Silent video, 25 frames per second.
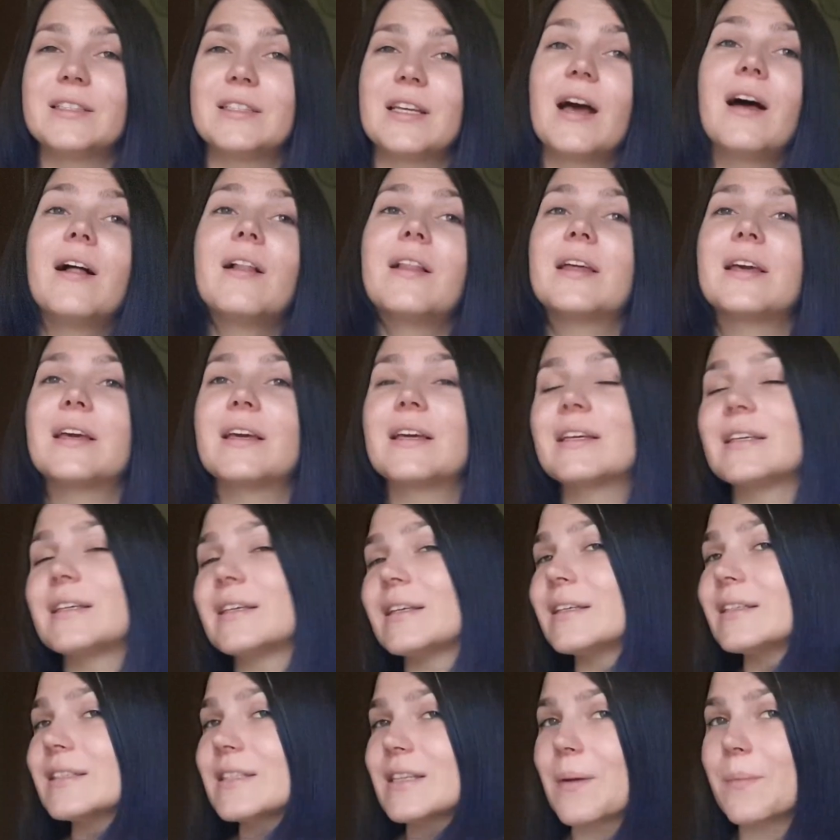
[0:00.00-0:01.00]

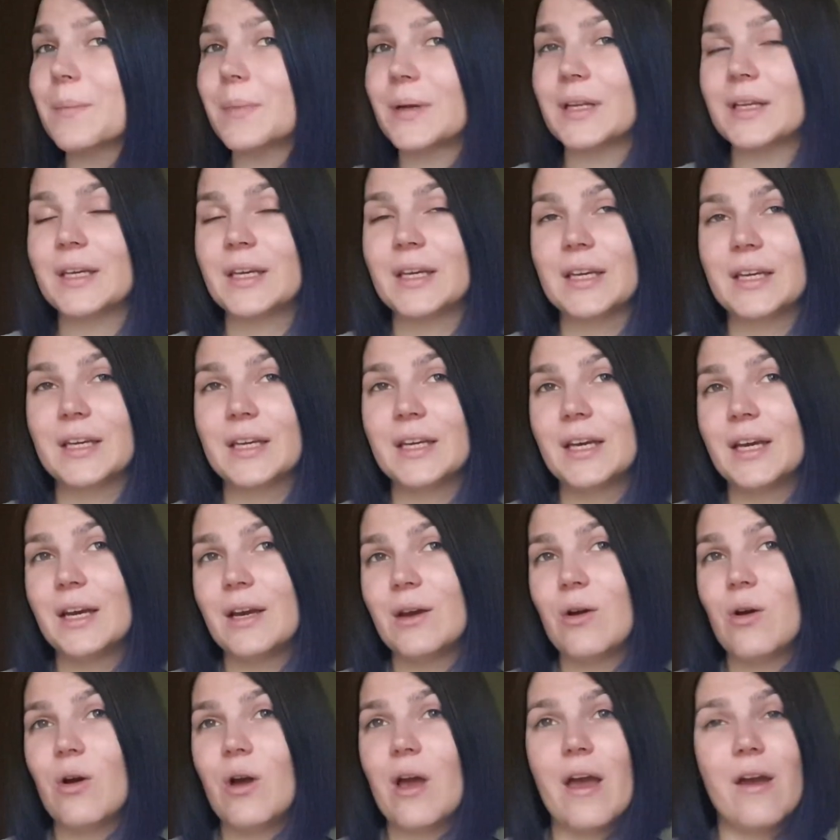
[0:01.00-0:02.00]
telling somebody
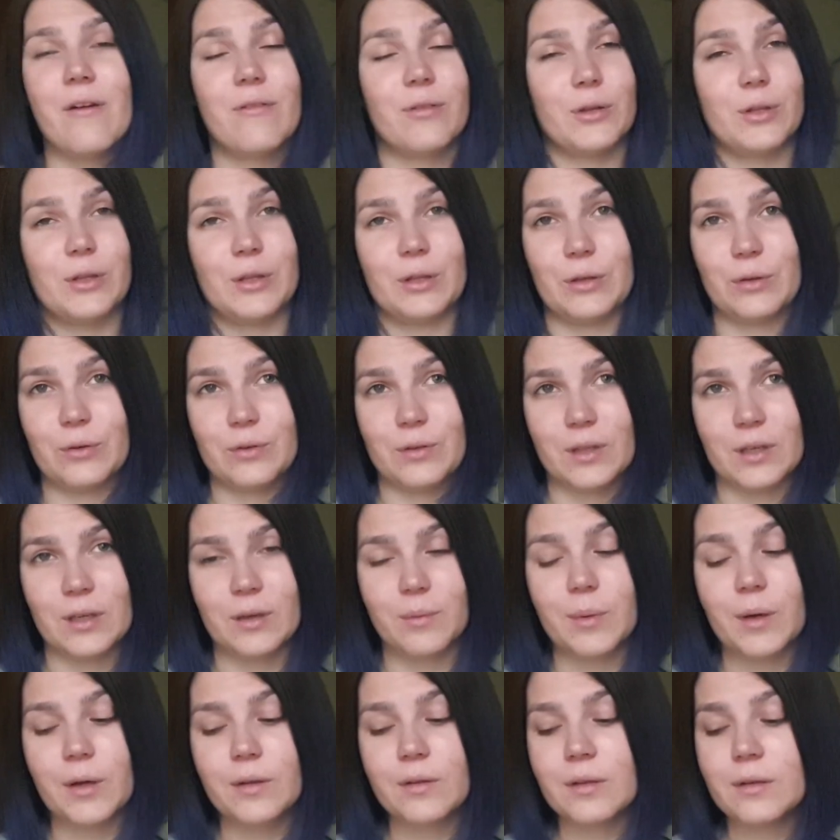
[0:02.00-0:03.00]
everything you think
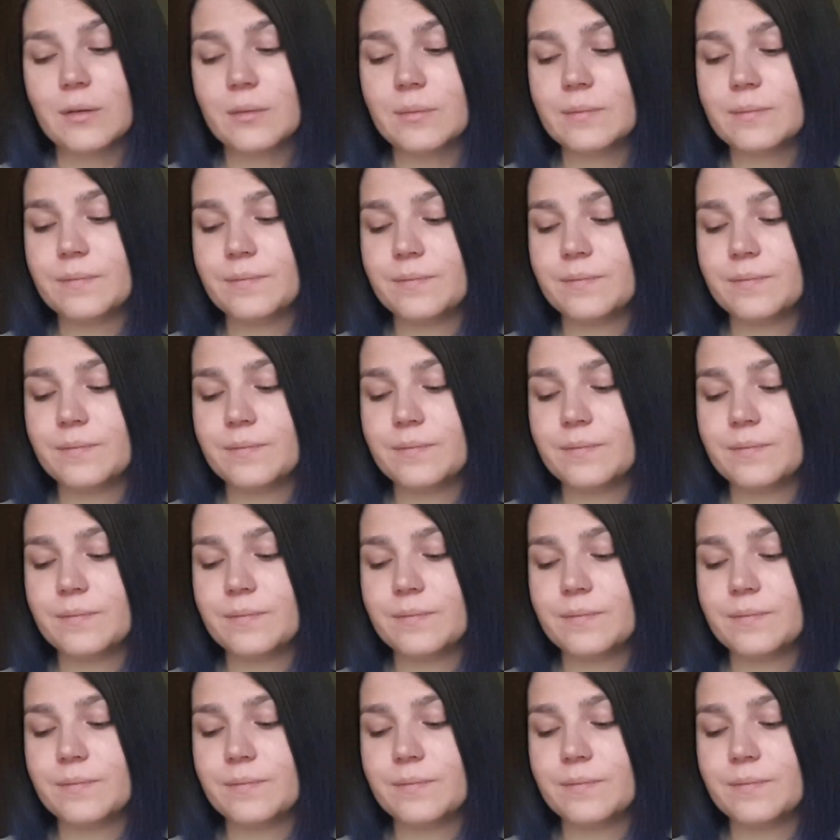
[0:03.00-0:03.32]
about them,